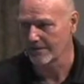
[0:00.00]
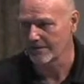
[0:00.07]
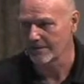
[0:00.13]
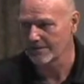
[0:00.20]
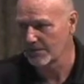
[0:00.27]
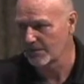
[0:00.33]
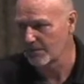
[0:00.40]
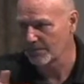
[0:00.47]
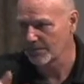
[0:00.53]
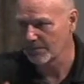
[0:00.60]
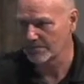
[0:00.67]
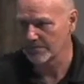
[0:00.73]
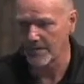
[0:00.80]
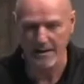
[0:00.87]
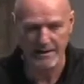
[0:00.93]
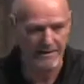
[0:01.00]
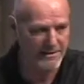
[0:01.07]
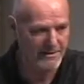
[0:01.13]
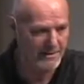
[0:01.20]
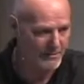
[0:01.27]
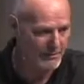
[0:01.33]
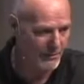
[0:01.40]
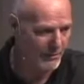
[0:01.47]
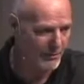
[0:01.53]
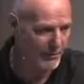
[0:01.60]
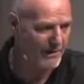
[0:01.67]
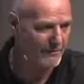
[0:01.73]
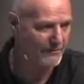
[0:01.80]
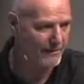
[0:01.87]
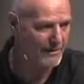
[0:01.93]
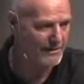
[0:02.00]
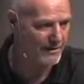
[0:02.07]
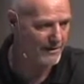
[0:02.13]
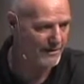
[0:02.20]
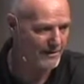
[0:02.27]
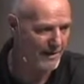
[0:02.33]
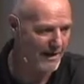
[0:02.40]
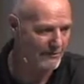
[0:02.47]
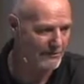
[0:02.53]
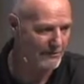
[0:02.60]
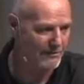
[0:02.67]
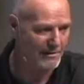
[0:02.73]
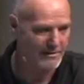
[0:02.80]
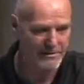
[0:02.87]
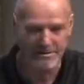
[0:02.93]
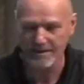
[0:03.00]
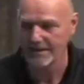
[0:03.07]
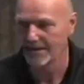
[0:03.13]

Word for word: They see people talking, they see people praying for each other afterwards.